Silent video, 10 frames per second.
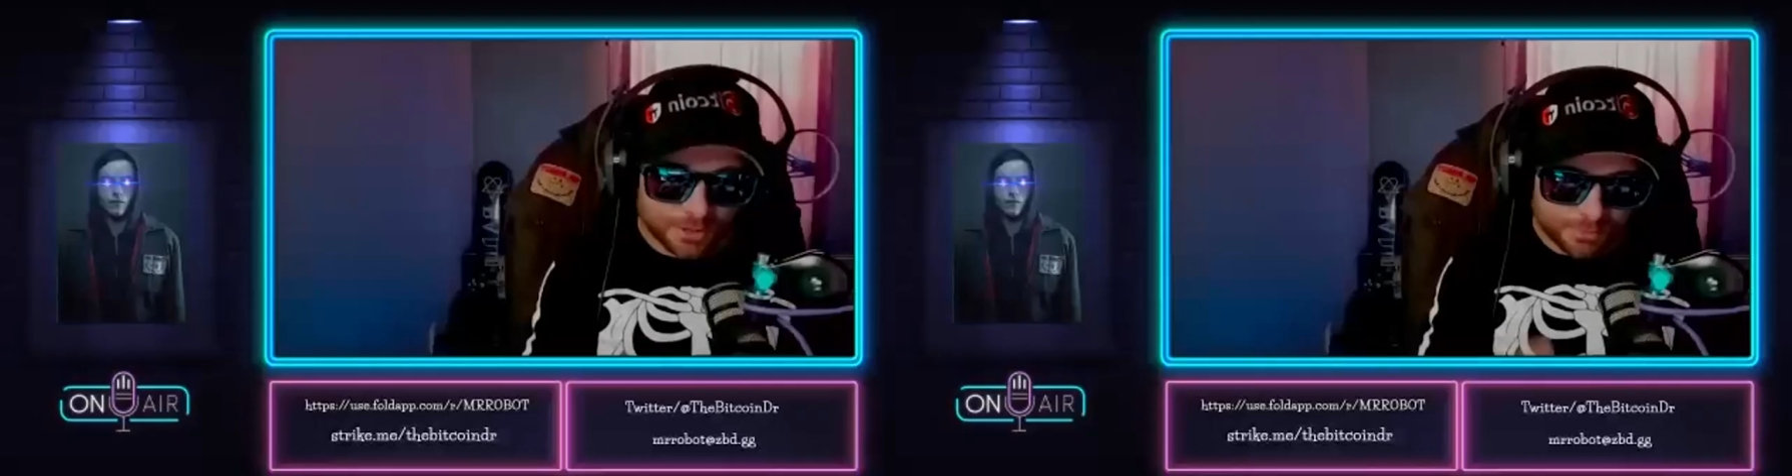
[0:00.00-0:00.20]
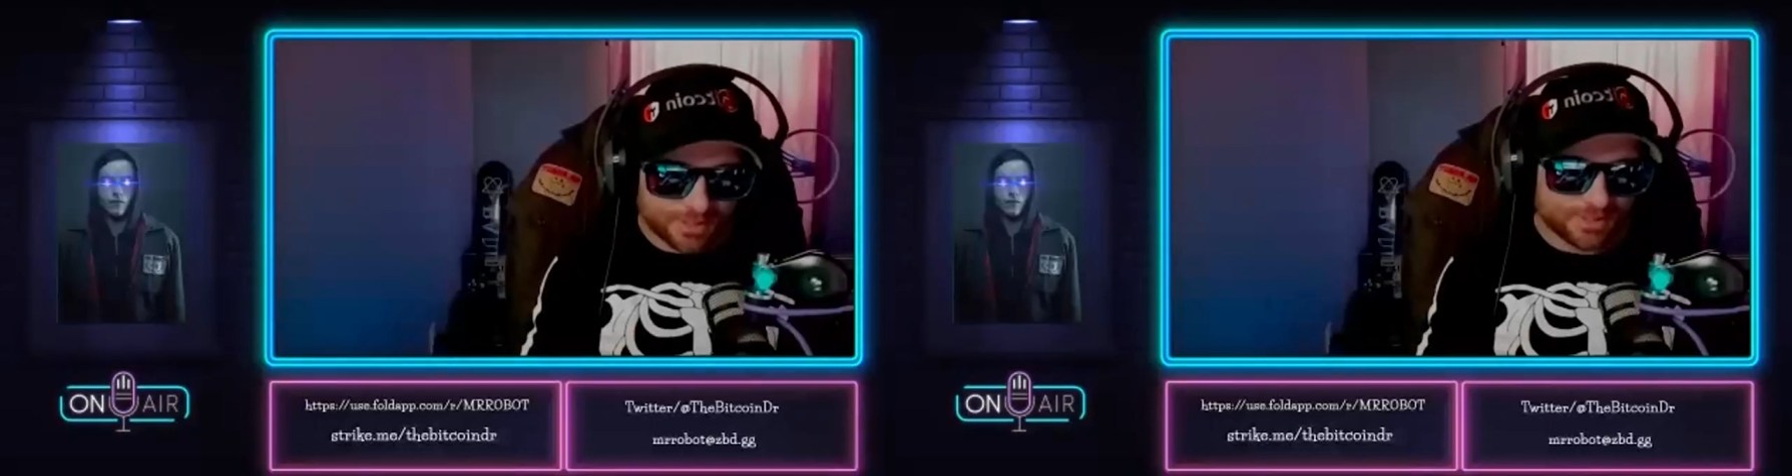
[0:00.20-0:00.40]

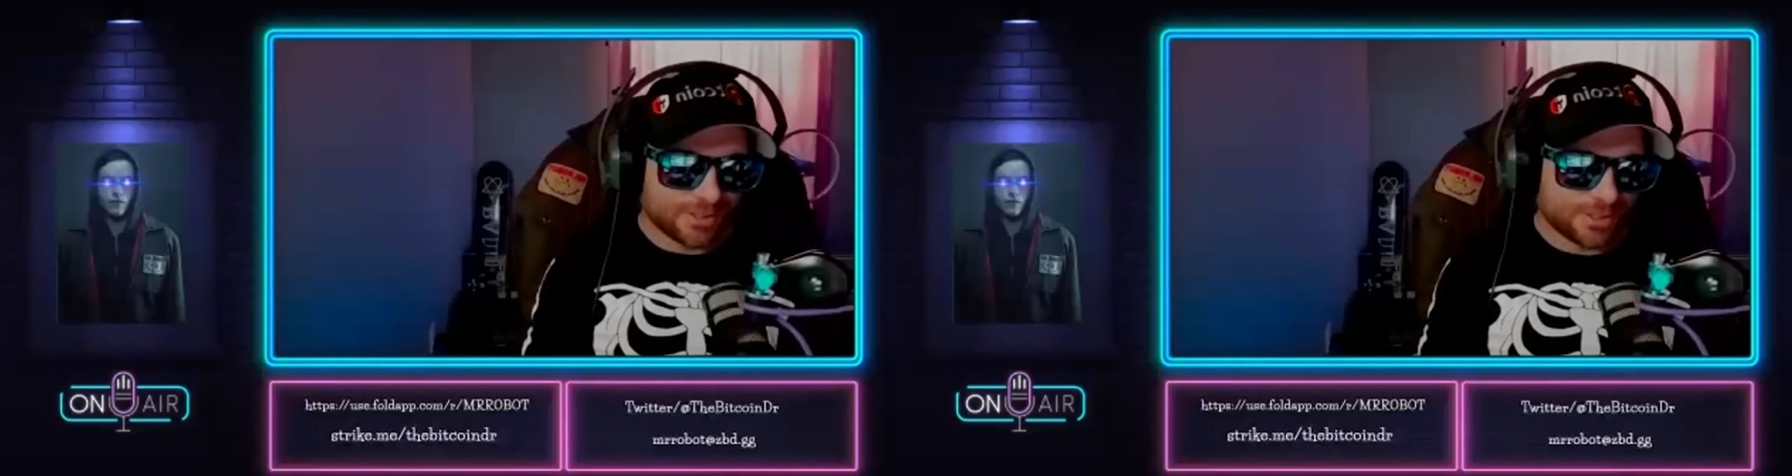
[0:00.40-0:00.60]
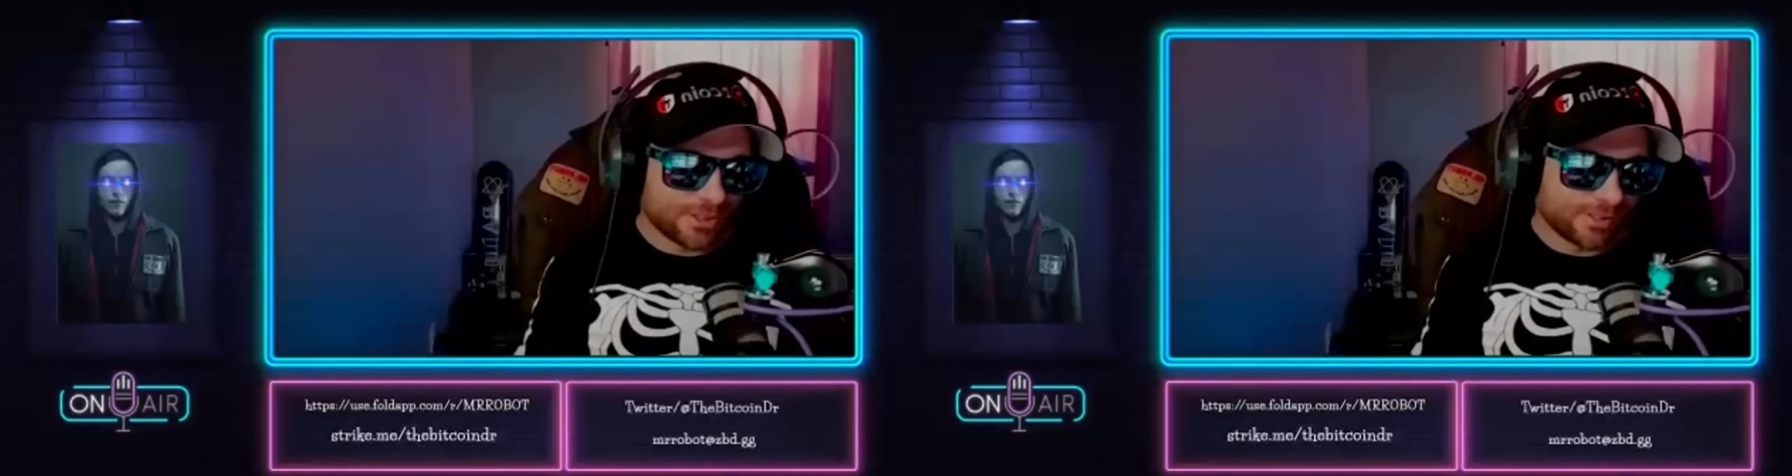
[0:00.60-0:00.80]
because of that
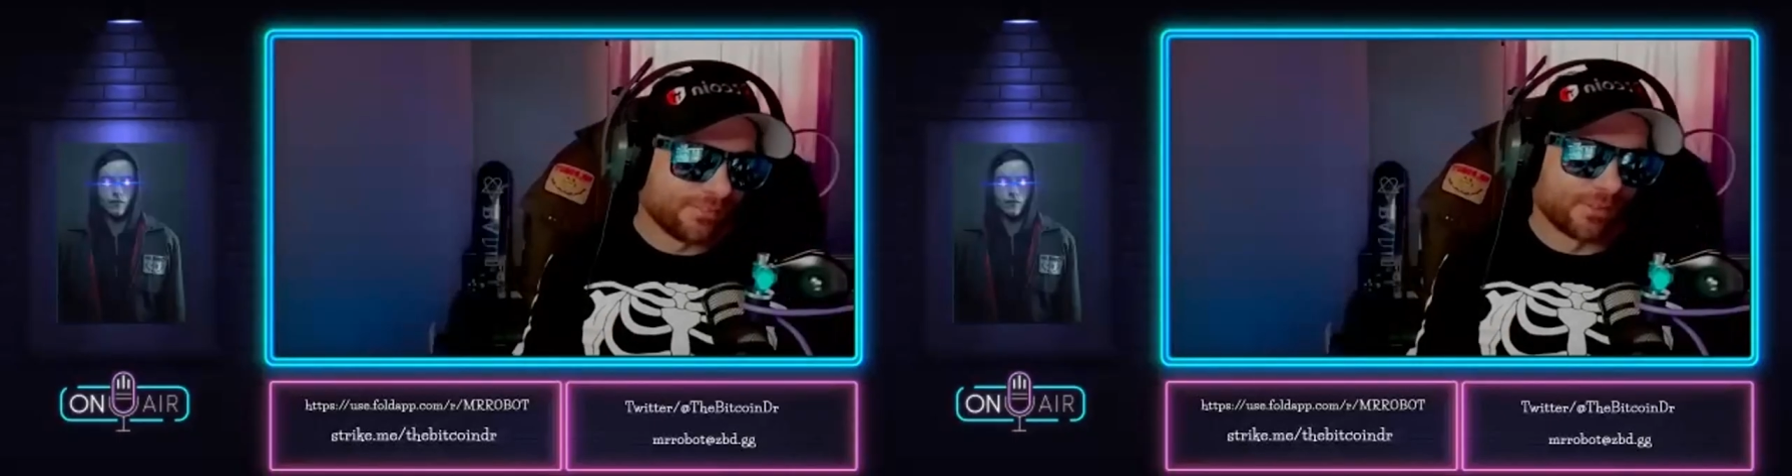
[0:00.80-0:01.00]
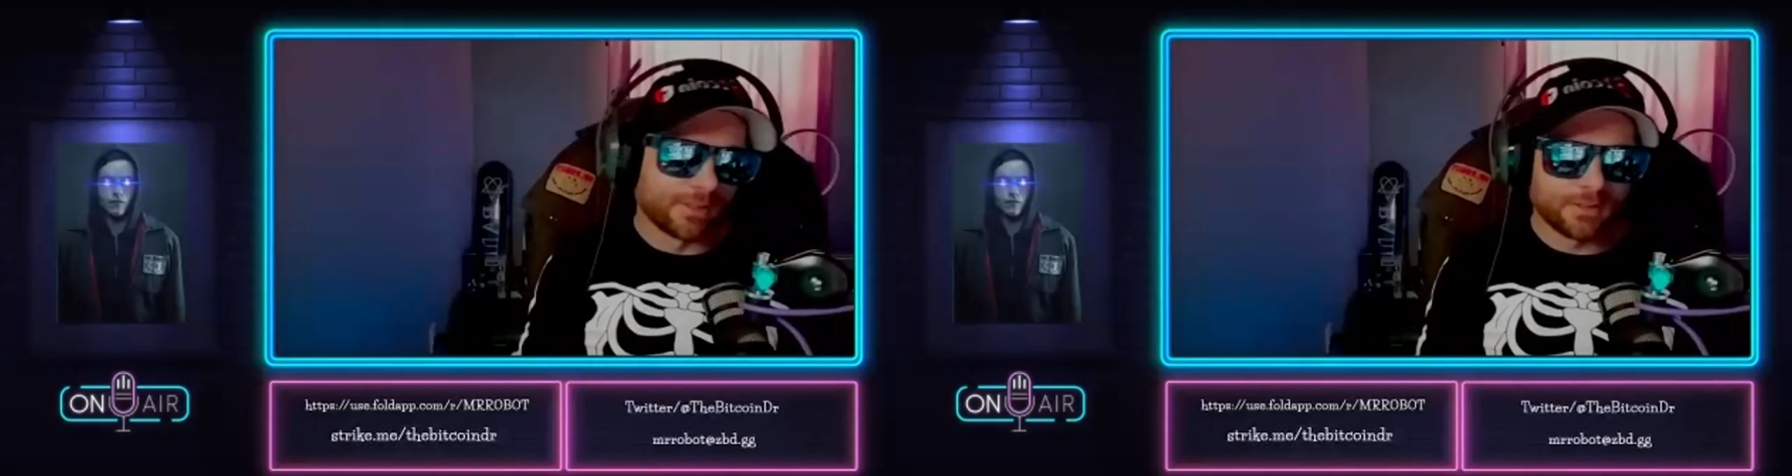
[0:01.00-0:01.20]
shit. They're
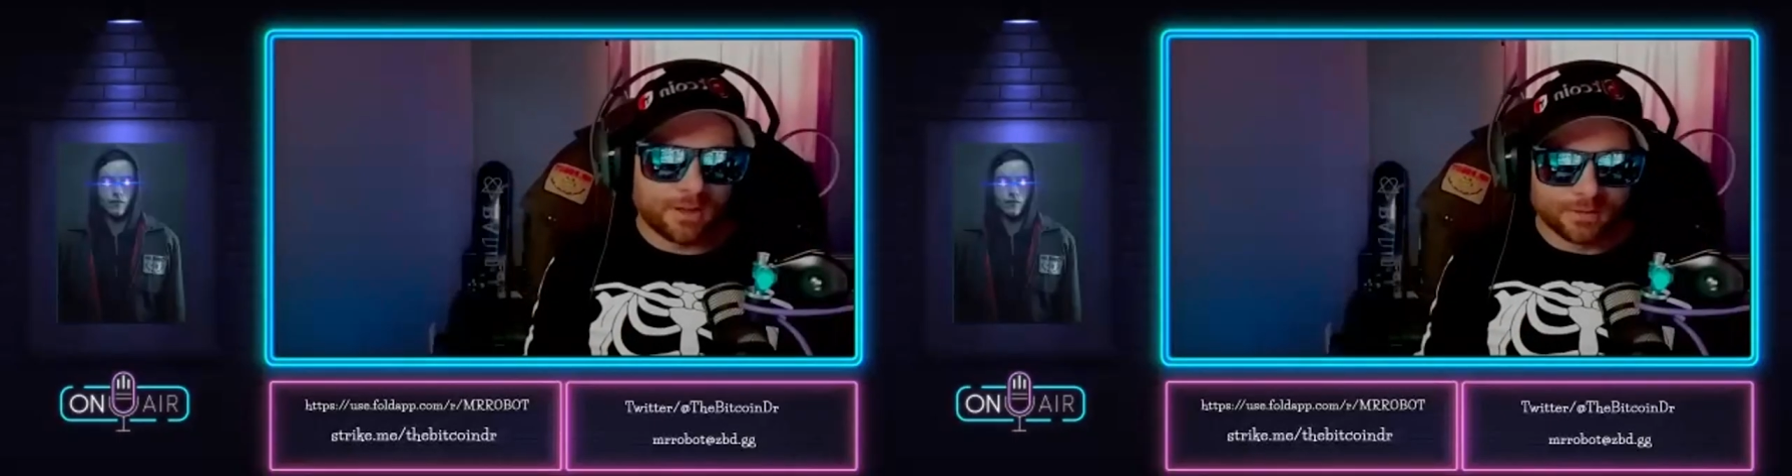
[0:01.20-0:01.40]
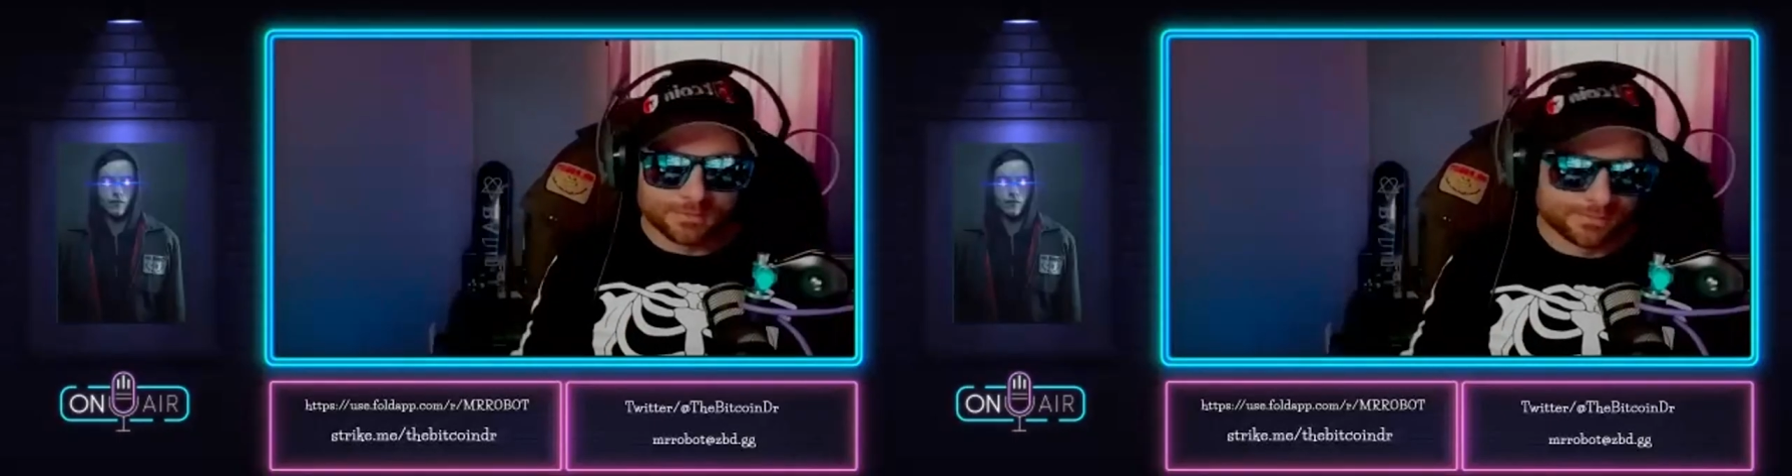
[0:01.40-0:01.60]
like,
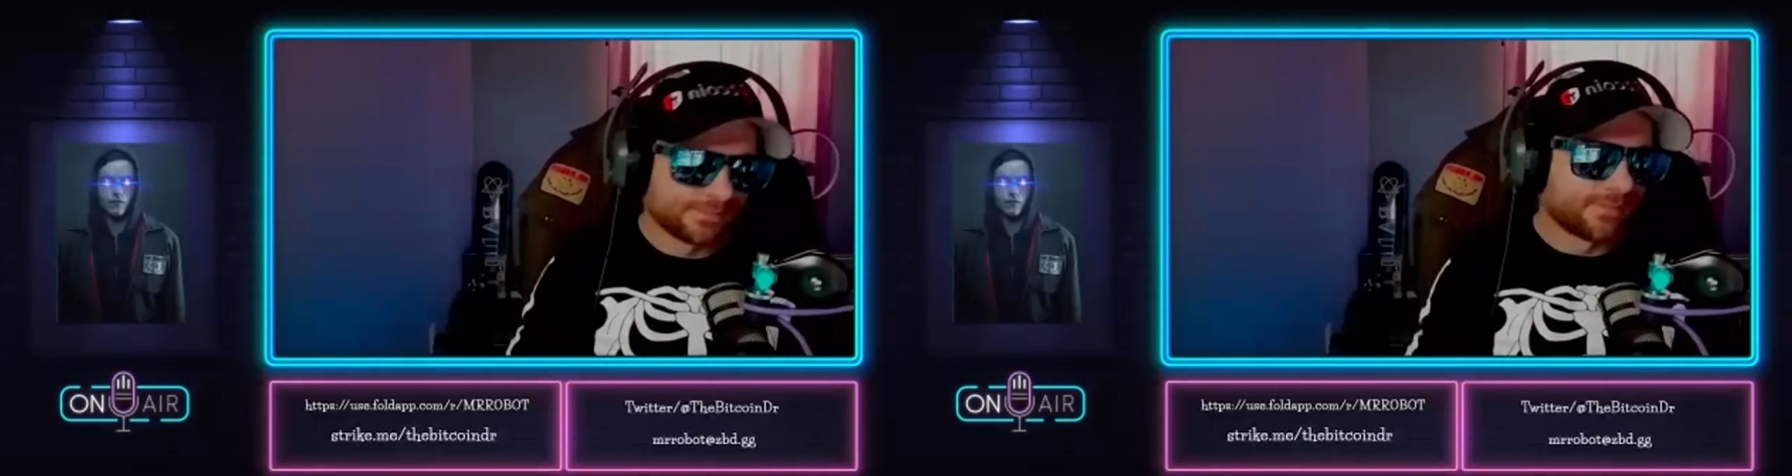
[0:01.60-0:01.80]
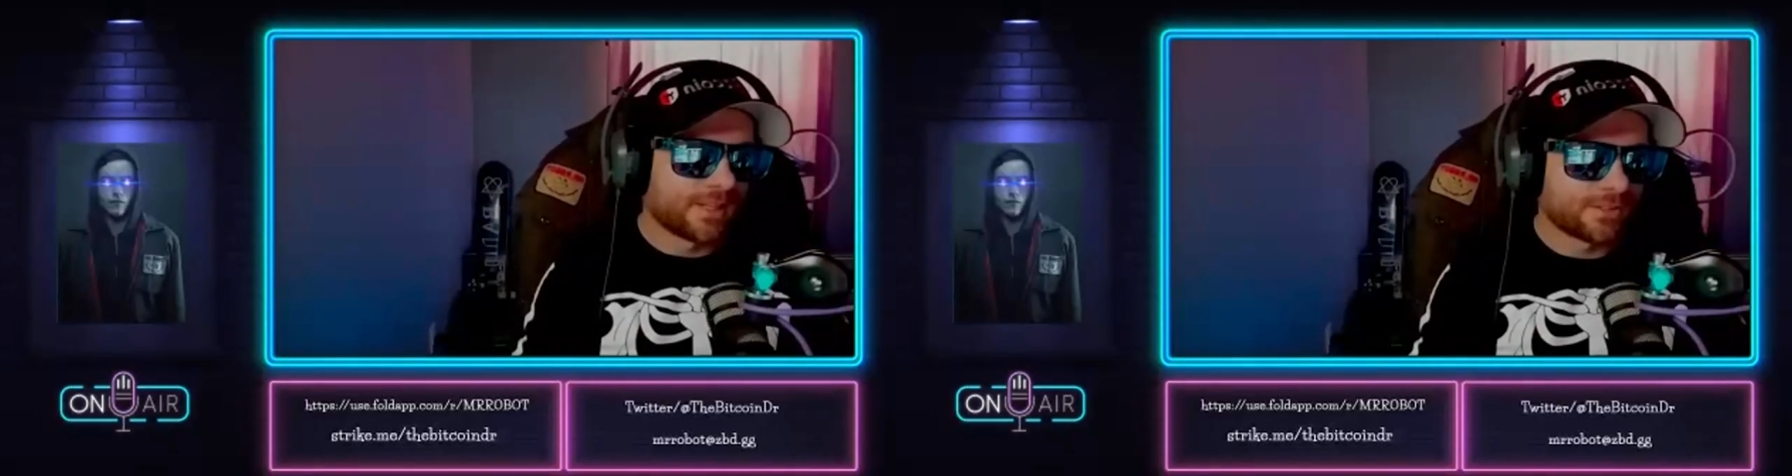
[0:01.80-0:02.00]
nah,
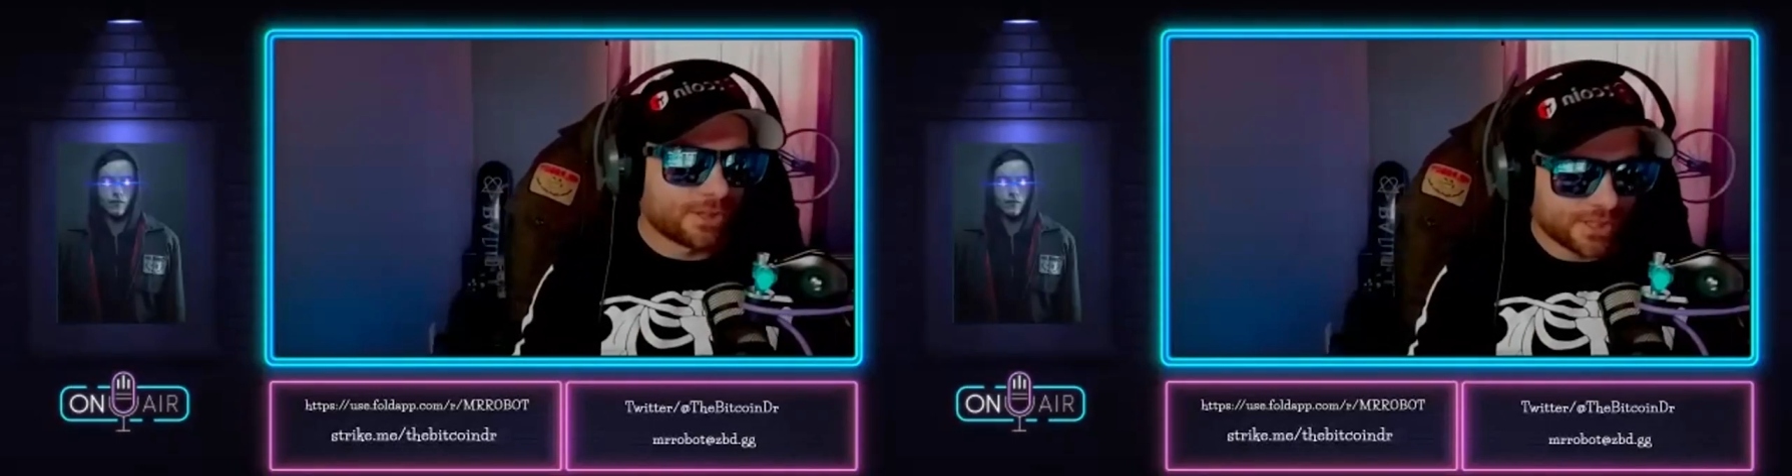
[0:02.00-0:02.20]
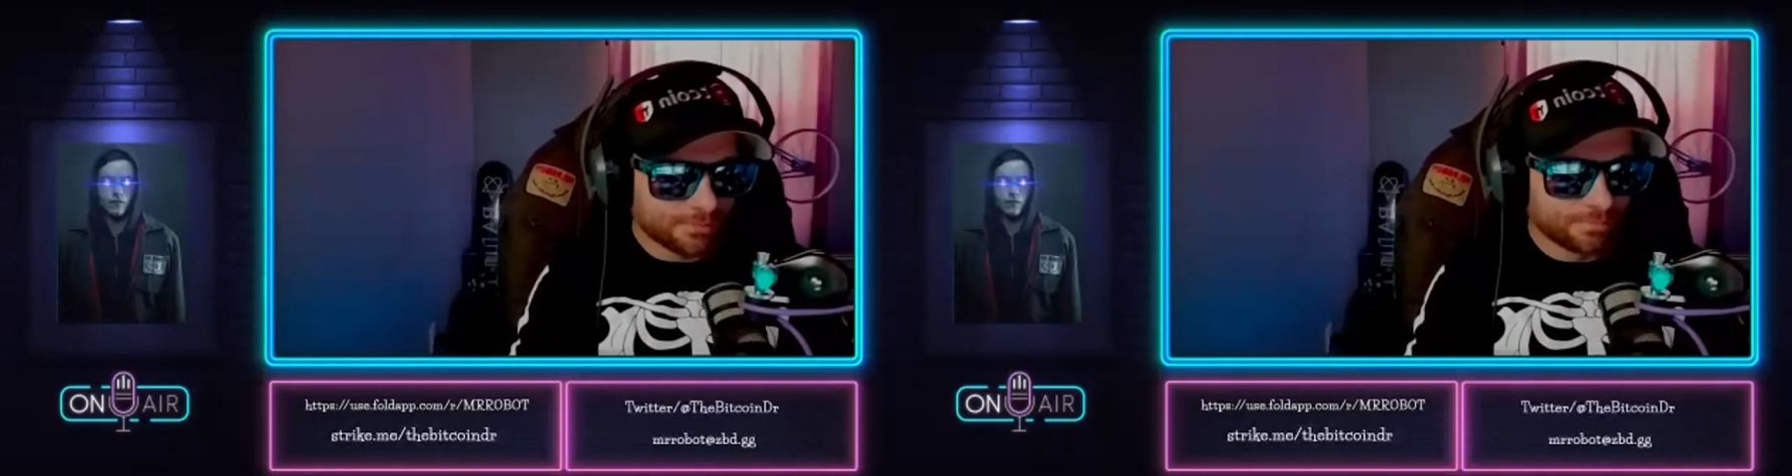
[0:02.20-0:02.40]
that's our
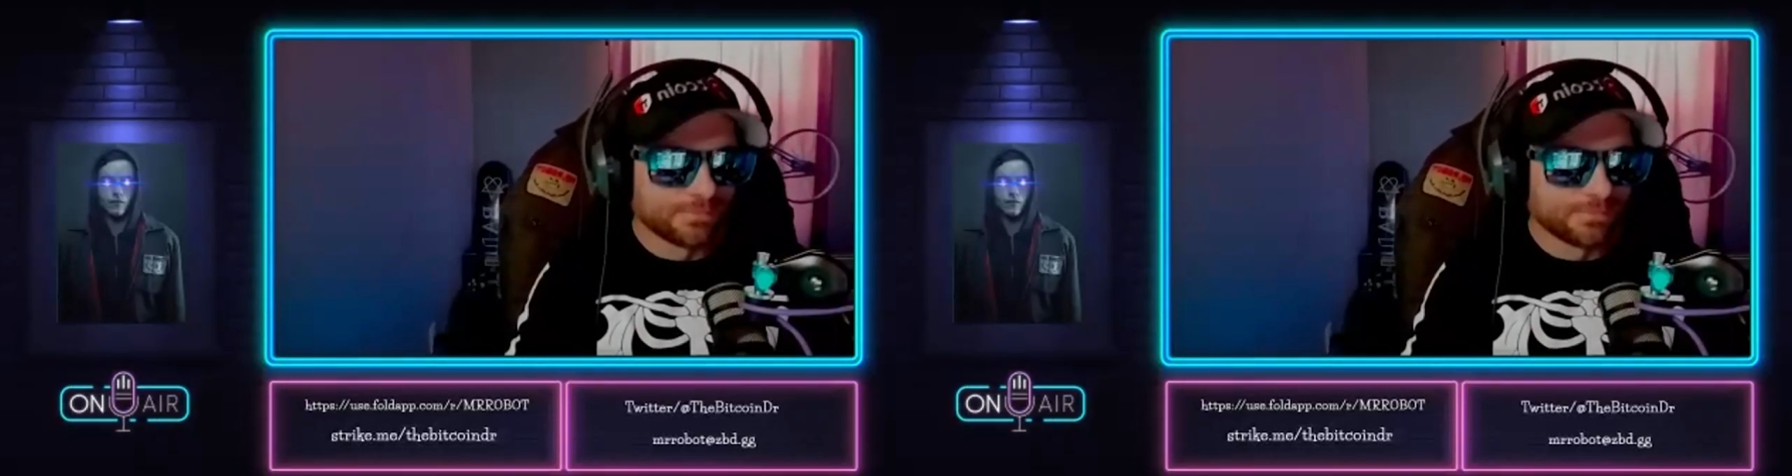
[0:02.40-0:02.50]
job.